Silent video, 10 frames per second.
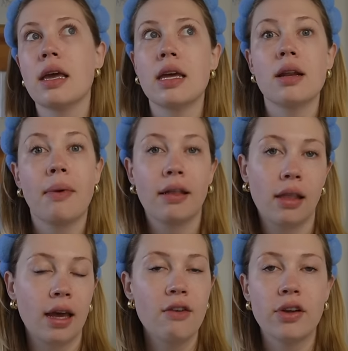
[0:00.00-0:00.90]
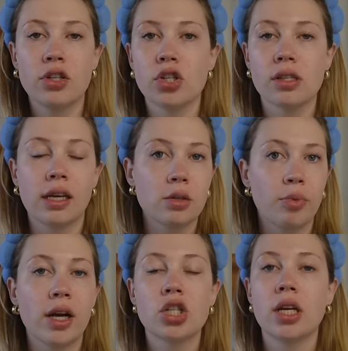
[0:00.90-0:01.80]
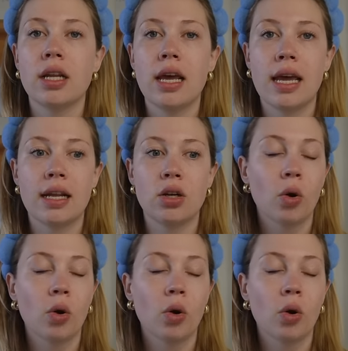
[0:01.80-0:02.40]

in my life and just like depression and